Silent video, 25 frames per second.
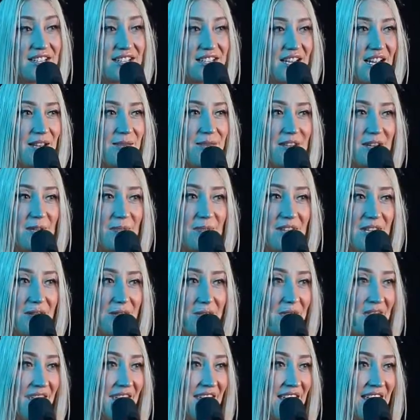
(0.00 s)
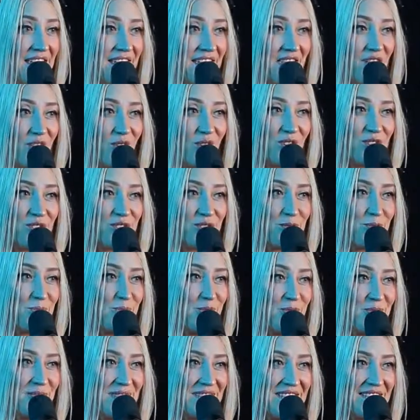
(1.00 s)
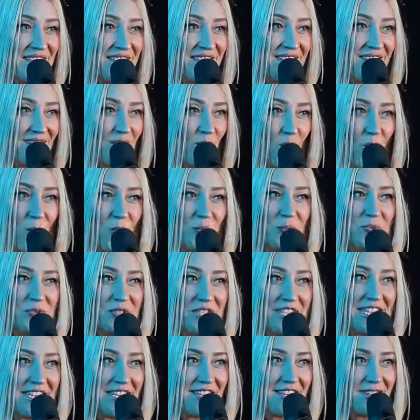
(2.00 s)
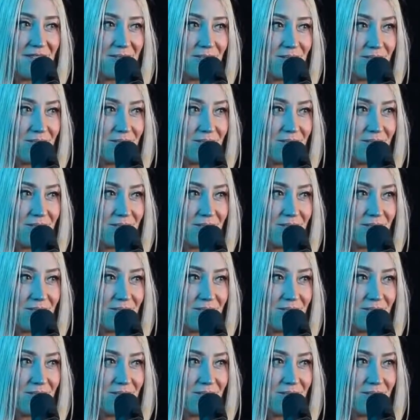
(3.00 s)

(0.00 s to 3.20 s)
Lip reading: Today I'm going to be playing original music only.